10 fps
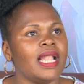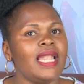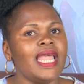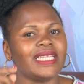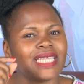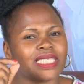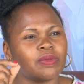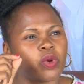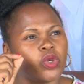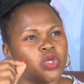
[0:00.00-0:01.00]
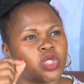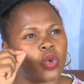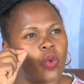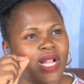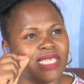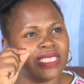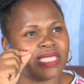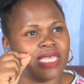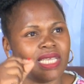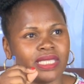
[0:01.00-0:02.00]
let us produce quality
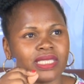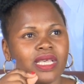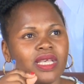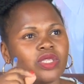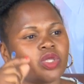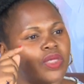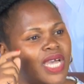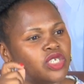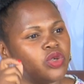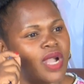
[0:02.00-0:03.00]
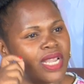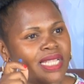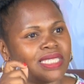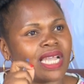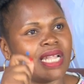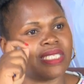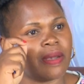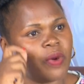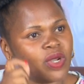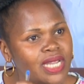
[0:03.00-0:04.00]
things so that Ugandans can
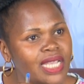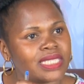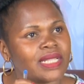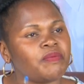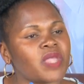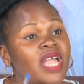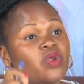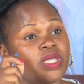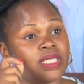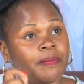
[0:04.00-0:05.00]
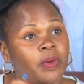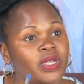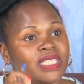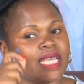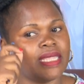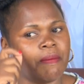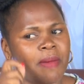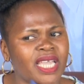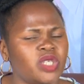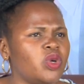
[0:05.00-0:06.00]
support us and we support the market.